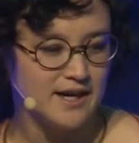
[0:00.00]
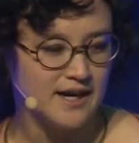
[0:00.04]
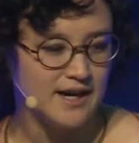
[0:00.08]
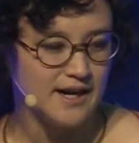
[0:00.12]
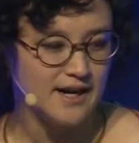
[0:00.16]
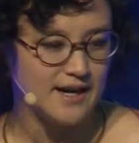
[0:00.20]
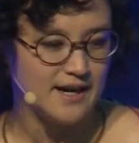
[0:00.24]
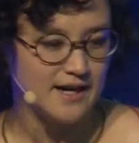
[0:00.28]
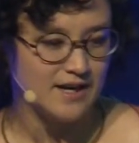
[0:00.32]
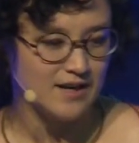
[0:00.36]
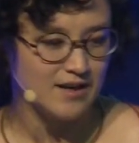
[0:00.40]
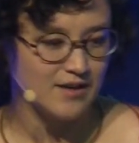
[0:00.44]

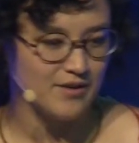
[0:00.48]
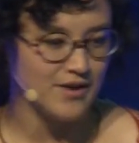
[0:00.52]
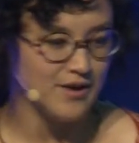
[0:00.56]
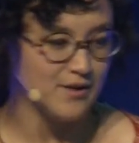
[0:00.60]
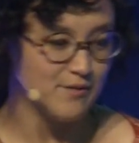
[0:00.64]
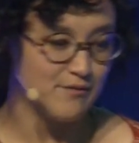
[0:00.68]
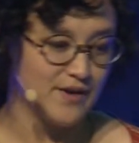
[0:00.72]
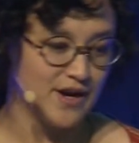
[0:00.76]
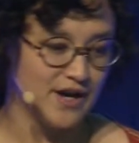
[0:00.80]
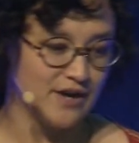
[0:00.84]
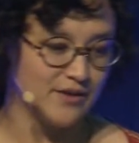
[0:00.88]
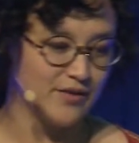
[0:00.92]
They
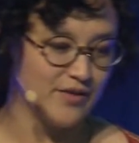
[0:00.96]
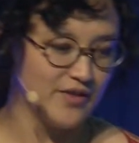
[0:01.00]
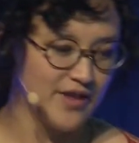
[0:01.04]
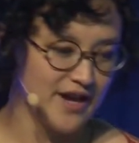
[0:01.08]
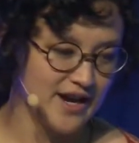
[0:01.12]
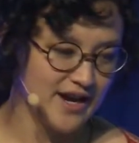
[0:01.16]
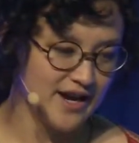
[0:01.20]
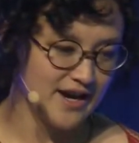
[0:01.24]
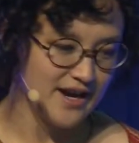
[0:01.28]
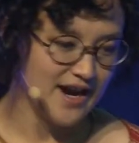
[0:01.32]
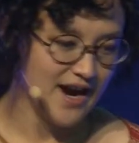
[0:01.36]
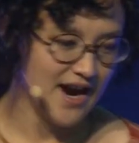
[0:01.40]
found
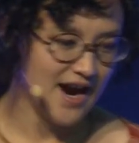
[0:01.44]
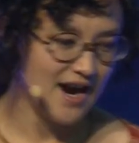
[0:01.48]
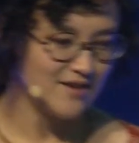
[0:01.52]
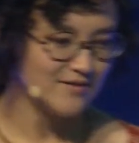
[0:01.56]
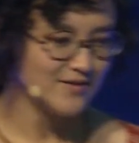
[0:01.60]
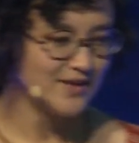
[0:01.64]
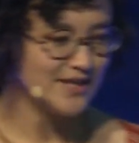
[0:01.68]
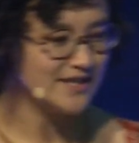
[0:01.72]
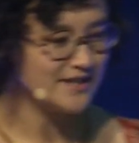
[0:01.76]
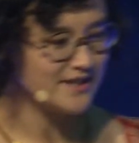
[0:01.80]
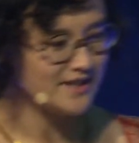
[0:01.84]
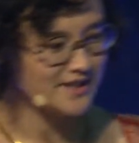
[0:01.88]
that
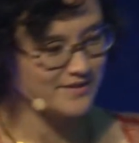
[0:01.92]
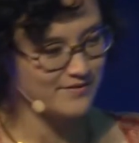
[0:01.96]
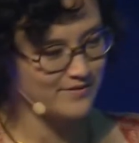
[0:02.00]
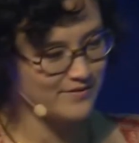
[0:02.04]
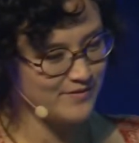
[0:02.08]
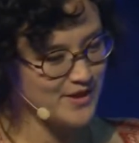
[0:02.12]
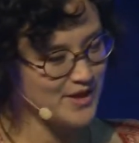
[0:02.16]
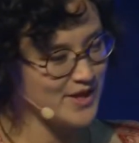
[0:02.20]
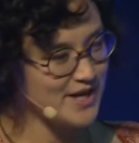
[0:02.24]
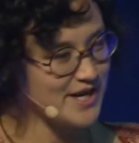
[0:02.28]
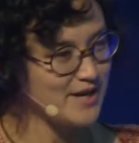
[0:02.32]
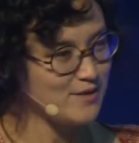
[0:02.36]
having this
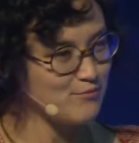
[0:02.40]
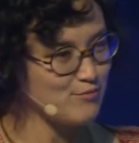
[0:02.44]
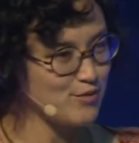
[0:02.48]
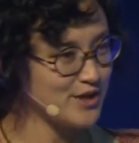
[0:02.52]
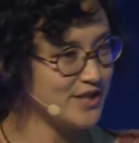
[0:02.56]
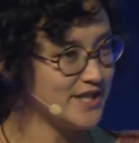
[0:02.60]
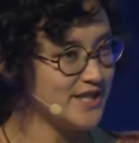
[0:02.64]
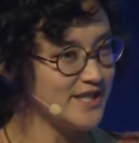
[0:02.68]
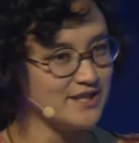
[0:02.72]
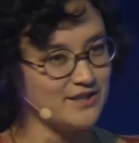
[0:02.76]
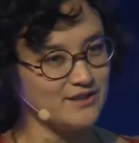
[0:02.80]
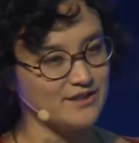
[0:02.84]
very
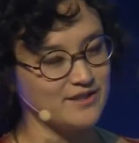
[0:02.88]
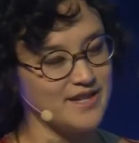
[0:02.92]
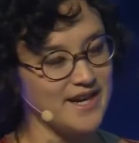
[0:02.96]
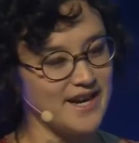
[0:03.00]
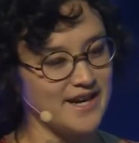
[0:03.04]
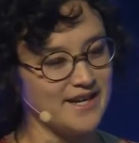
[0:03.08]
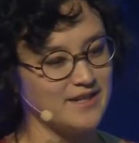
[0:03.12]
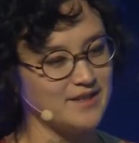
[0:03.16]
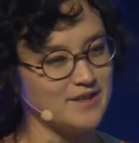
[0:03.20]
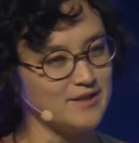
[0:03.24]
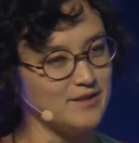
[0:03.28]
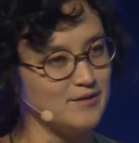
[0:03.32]
particular
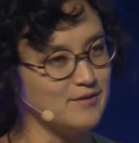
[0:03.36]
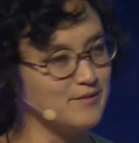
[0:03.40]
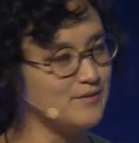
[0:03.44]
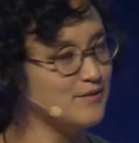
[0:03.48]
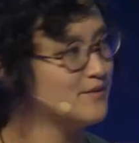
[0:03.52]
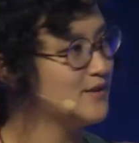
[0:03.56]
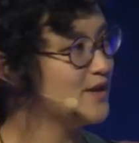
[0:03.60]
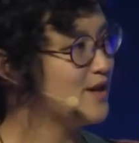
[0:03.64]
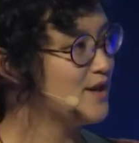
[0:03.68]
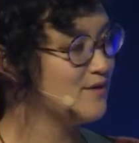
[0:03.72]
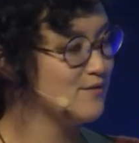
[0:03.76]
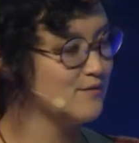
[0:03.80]
kind of
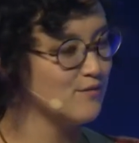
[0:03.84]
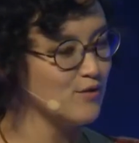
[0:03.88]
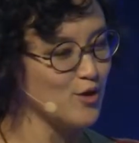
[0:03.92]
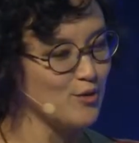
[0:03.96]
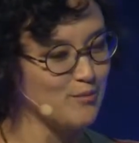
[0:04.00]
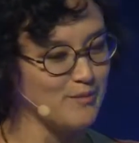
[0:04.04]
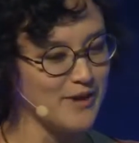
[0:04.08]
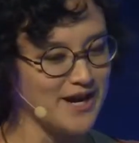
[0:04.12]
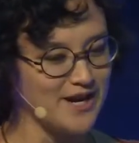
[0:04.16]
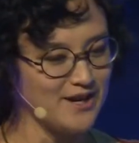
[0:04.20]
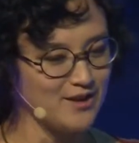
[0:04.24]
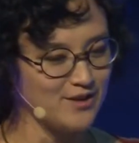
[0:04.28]

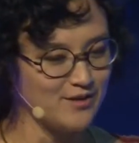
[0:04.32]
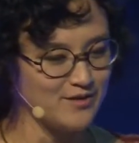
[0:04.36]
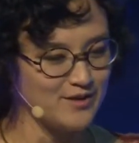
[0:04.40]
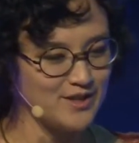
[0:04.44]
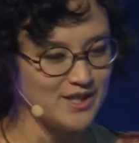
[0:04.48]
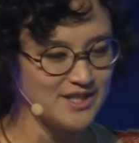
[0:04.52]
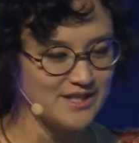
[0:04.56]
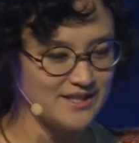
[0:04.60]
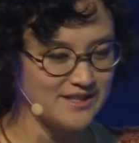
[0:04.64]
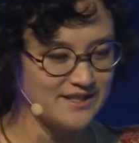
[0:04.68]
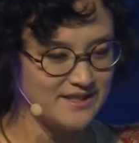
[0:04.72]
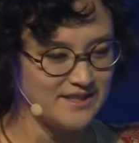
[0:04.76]
format or
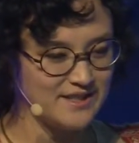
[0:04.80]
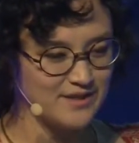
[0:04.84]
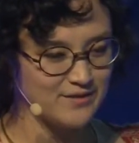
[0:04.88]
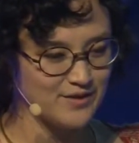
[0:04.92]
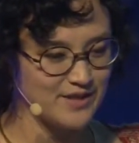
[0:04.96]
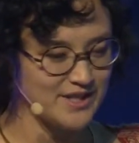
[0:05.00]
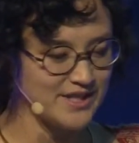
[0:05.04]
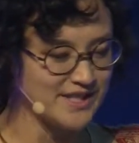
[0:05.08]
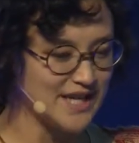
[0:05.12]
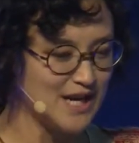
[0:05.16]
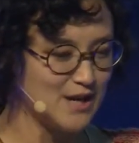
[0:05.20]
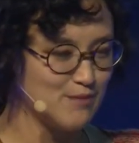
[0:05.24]
these
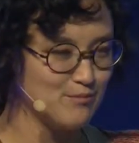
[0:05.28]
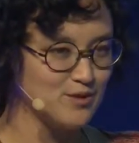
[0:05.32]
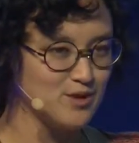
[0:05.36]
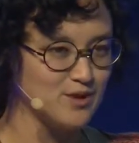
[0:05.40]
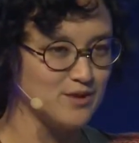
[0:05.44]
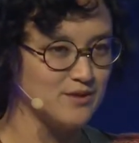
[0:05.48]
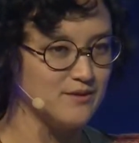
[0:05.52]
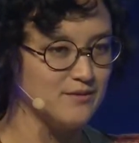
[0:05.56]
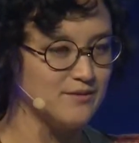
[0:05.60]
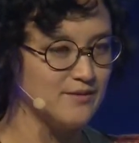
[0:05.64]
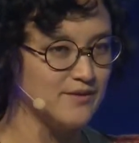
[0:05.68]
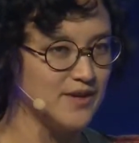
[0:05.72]
different types
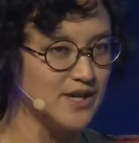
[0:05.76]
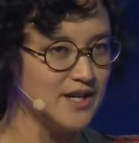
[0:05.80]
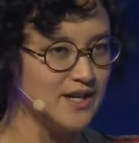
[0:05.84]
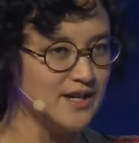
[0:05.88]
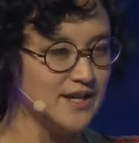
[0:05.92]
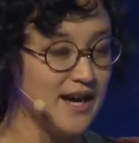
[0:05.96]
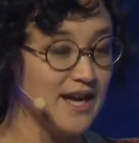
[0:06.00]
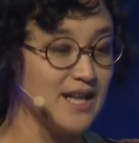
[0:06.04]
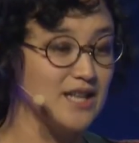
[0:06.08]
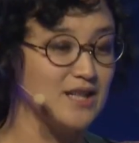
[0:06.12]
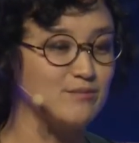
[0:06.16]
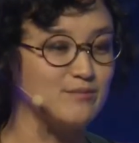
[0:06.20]
of
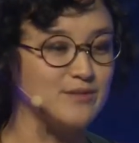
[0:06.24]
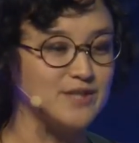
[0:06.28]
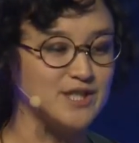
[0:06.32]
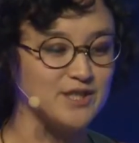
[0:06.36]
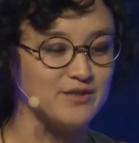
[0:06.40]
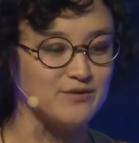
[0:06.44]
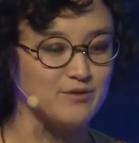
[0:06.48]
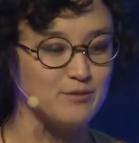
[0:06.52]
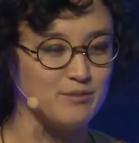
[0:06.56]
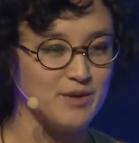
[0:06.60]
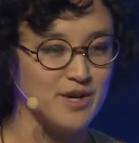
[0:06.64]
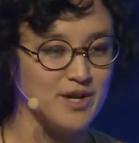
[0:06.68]
elements
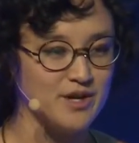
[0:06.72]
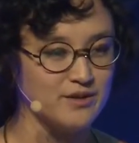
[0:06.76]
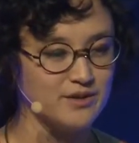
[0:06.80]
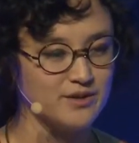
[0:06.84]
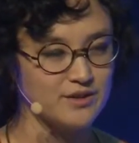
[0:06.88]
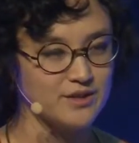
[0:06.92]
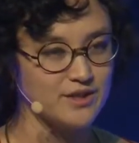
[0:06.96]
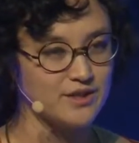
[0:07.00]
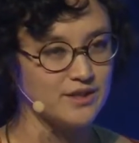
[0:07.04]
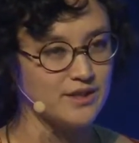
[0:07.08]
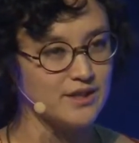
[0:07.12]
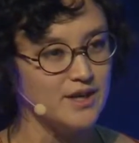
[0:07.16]
of a
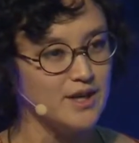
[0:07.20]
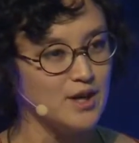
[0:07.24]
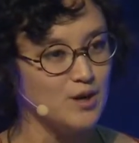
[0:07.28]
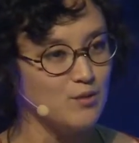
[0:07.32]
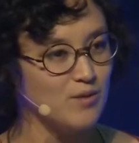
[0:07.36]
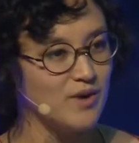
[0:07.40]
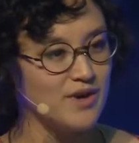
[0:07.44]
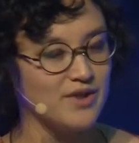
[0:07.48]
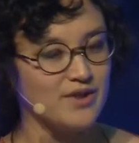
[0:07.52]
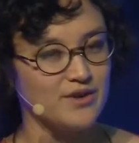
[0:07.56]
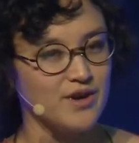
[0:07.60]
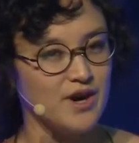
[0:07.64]
post,
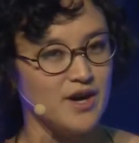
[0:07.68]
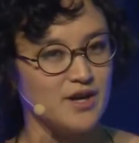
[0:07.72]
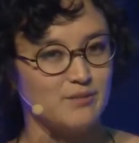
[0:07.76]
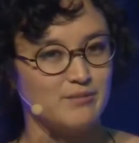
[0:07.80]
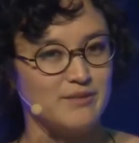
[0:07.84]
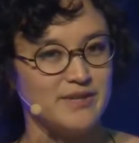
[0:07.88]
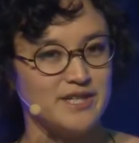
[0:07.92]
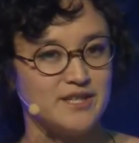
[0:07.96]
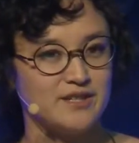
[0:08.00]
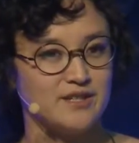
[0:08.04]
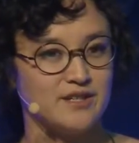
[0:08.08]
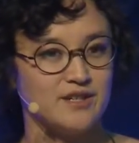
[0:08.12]
whether
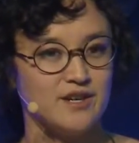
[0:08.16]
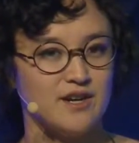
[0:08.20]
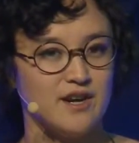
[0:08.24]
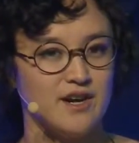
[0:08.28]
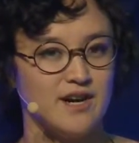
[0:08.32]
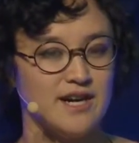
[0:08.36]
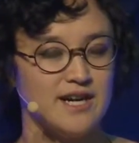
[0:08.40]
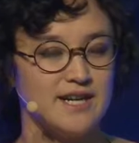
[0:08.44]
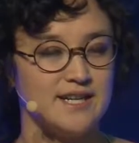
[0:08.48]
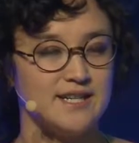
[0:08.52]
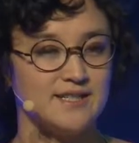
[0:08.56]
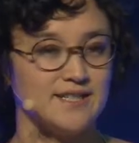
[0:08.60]
automated or
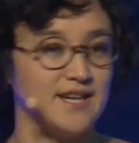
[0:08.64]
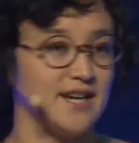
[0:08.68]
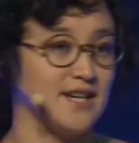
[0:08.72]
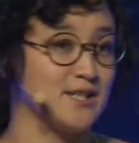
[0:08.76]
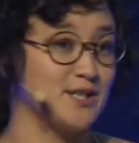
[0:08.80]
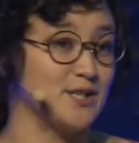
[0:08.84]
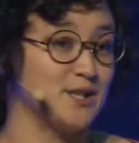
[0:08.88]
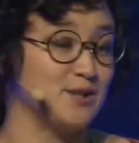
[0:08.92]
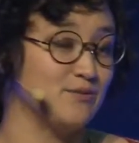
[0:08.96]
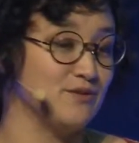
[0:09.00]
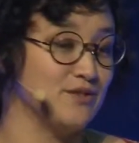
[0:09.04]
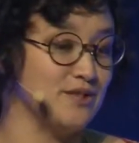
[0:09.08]
not, is
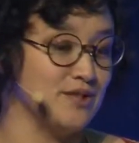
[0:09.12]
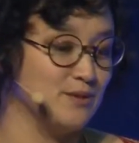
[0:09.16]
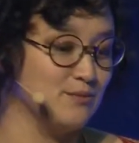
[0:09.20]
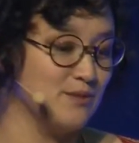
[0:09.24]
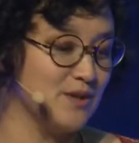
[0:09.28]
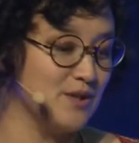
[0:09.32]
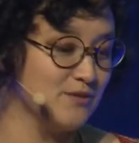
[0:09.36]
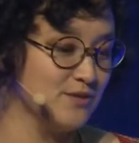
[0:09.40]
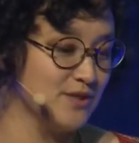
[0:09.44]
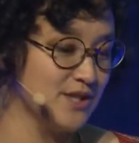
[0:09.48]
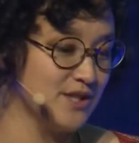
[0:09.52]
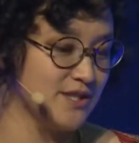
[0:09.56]
actually really
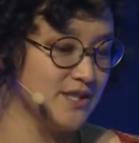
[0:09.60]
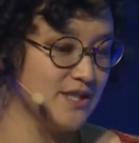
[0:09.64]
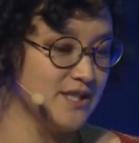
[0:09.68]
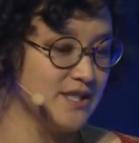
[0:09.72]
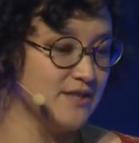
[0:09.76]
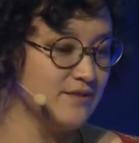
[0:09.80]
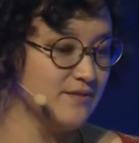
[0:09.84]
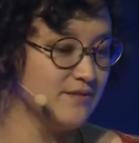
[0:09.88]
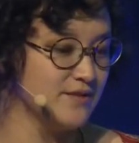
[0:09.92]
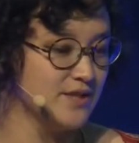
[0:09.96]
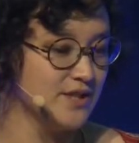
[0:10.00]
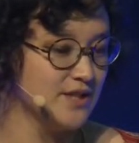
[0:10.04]
well
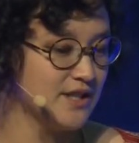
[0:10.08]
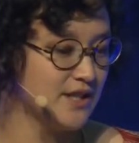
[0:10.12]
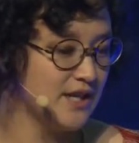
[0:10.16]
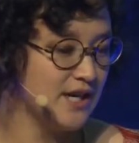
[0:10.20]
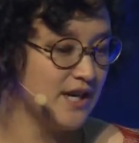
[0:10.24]
received.